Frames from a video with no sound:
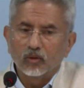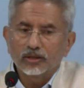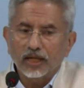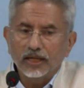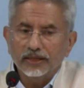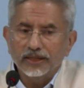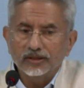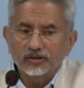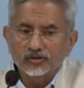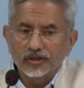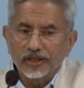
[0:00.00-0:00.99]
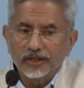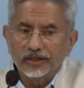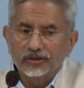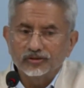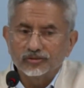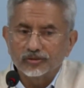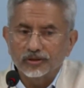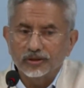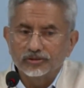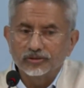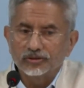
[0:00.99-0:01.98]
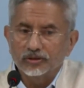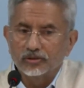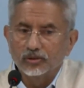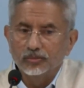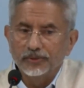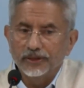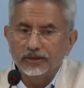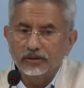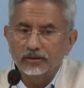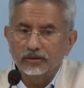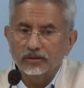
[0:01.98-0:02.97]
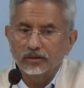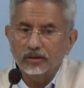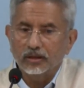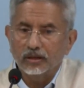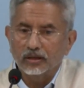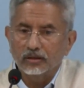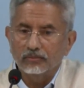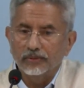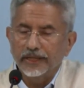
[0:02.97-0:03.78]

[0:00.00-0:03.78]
What I can say is it is a grouping uh,